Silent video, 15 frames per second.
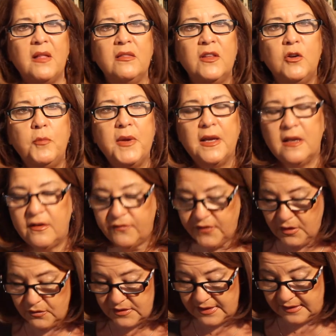a little bit
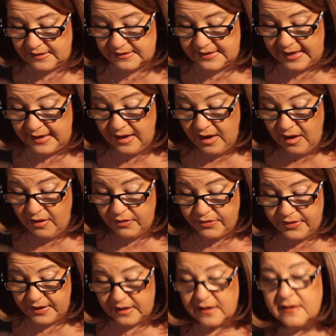confusing to say
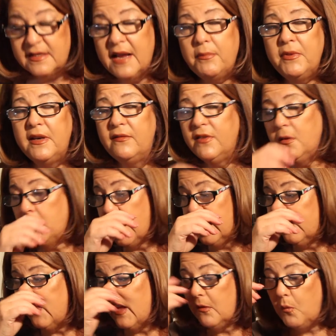the contemplative. You
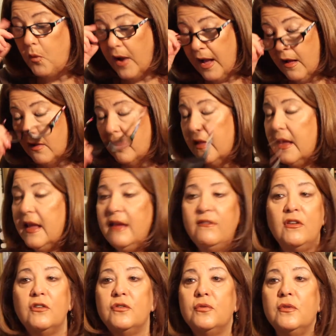might think, well,
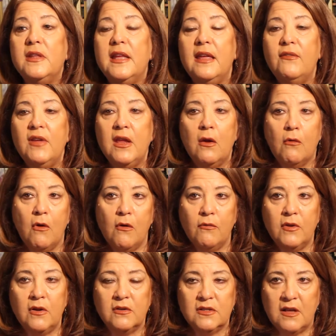you're truly giving your,
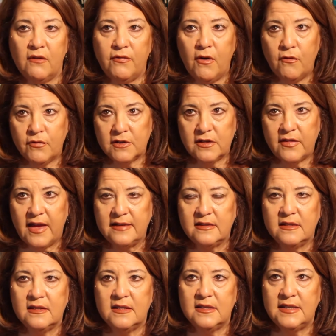yourself over to that
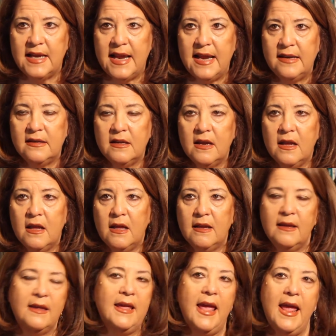sustained
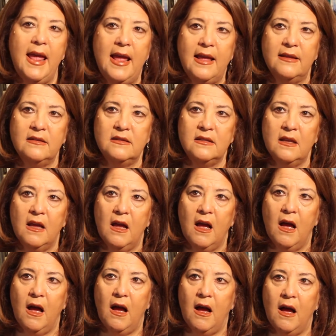gaze
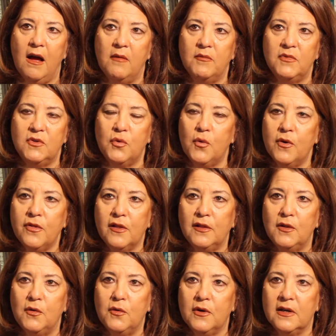um, toward the
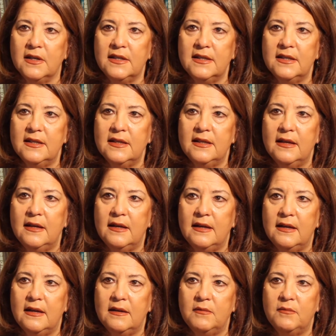Lord,
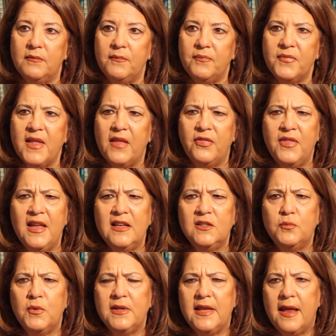um, that things
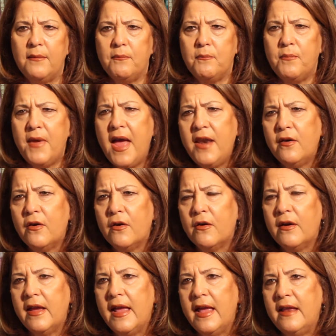would get better
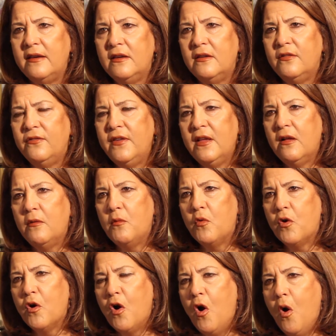and you'd feel
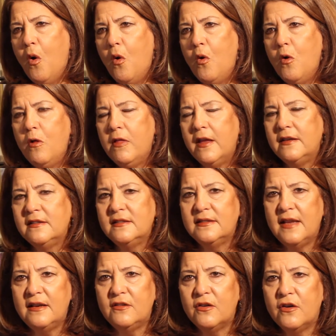more whole and
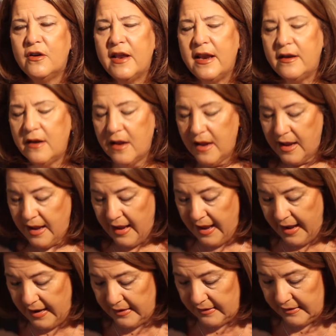centered and,
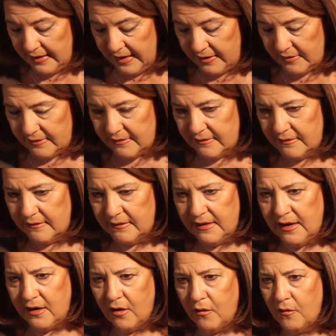and, and,
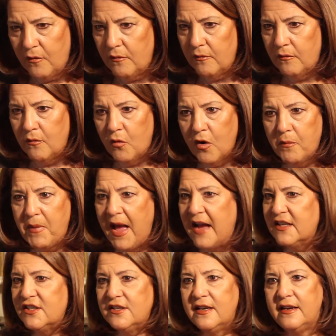you know, more
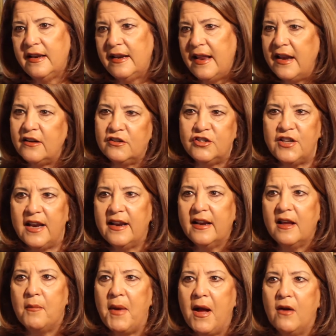passionate and energetic
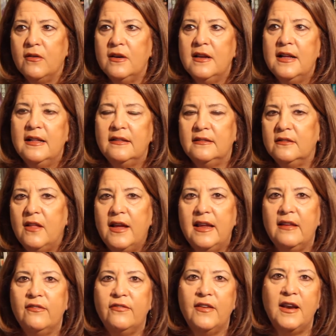about
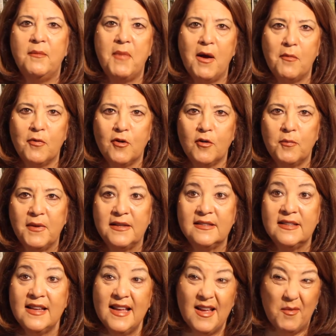life and about
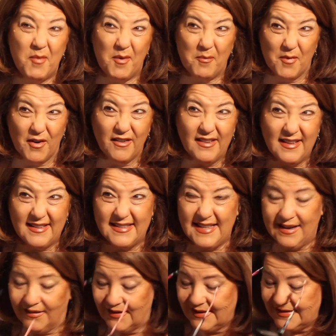purpose. But Merton is
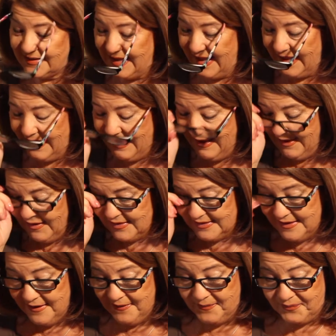here saying, he goes,
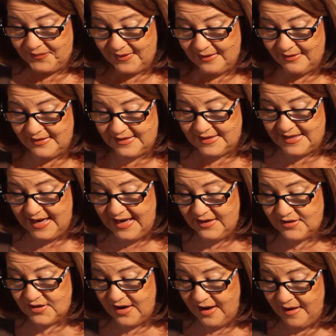the
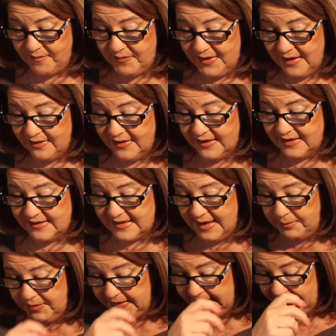stage, um, the
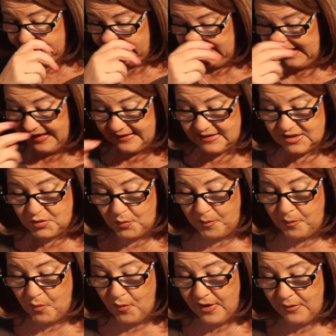contemplative gets to a
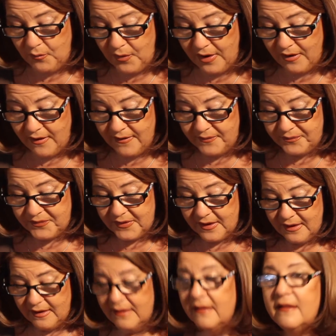point where
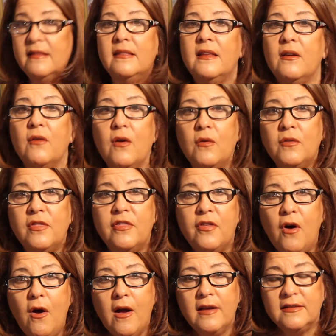their own
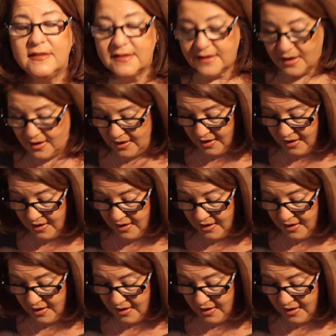thoughts